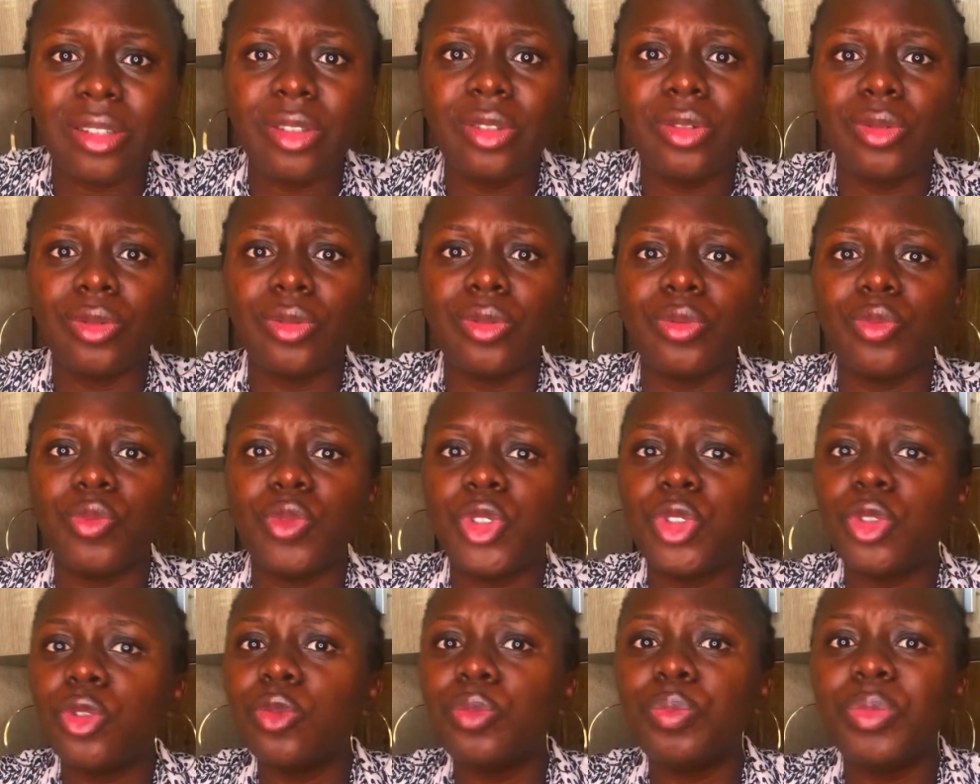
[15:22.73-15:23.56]
You know, we
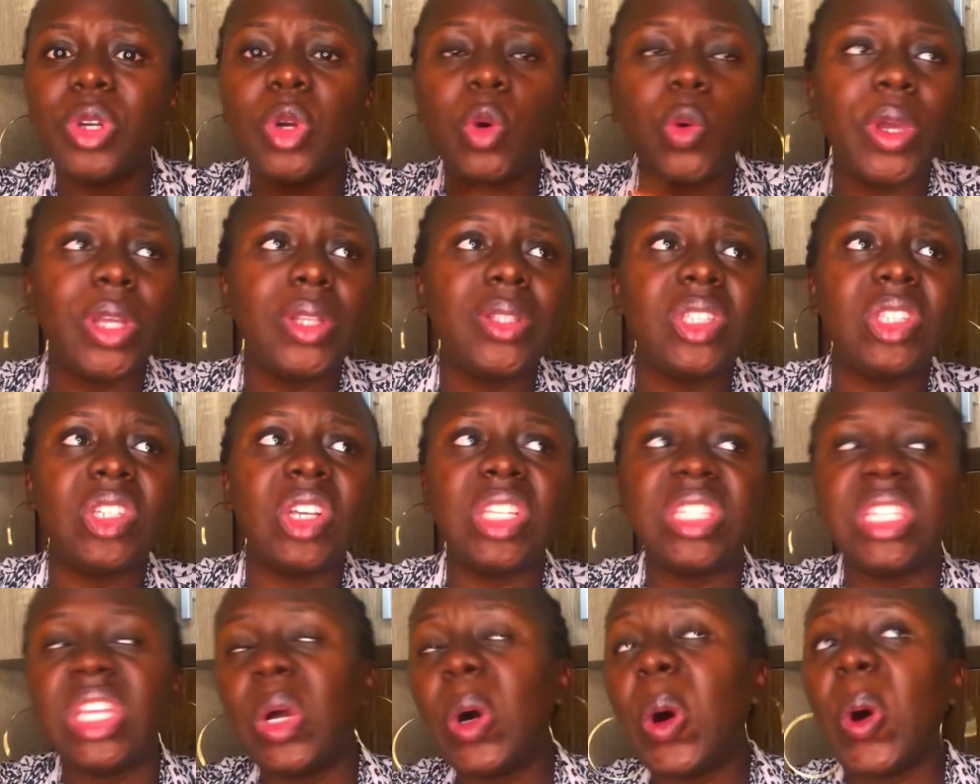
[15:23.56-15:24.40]
shouldn't be quick to
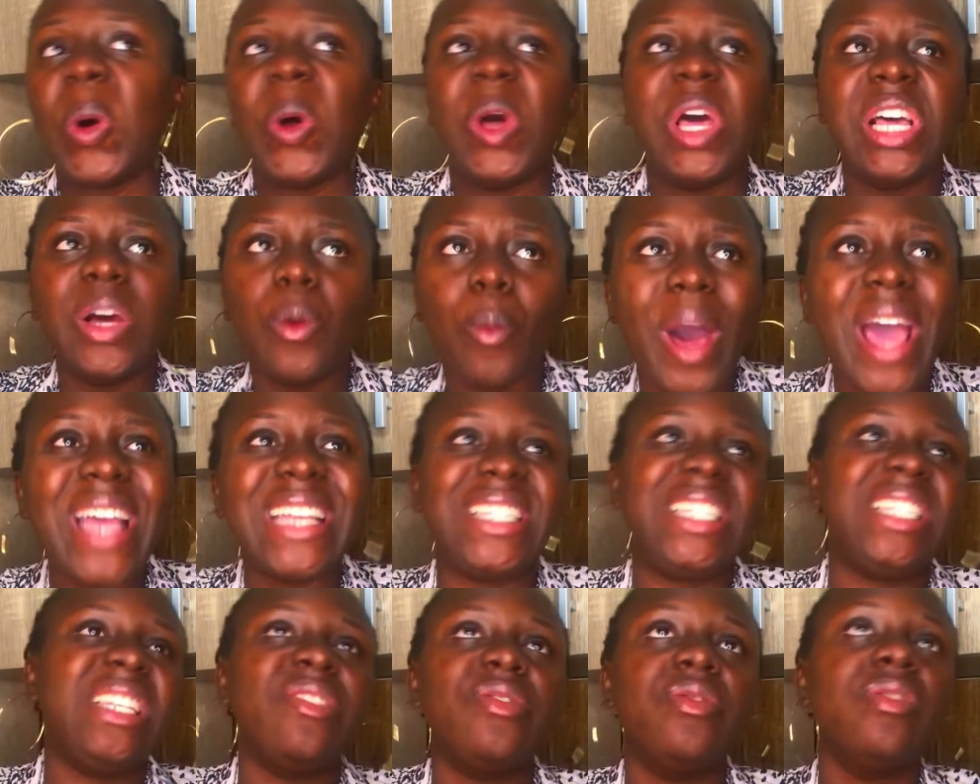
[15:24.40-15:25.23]
just say, oh, why
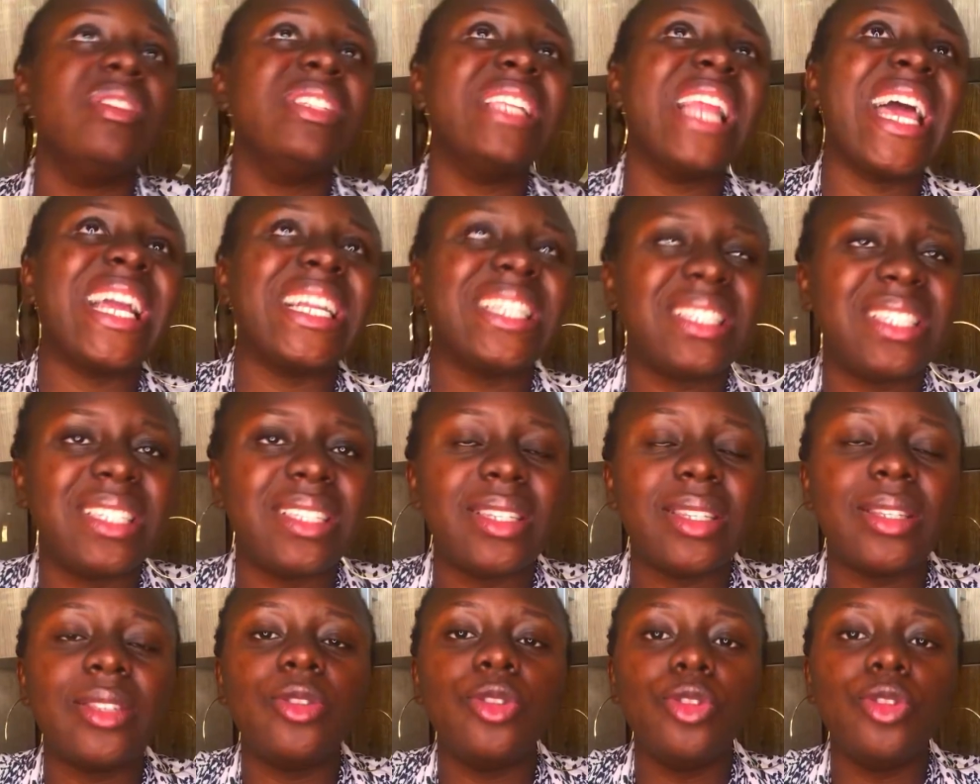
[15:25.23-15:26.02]
is she even like this?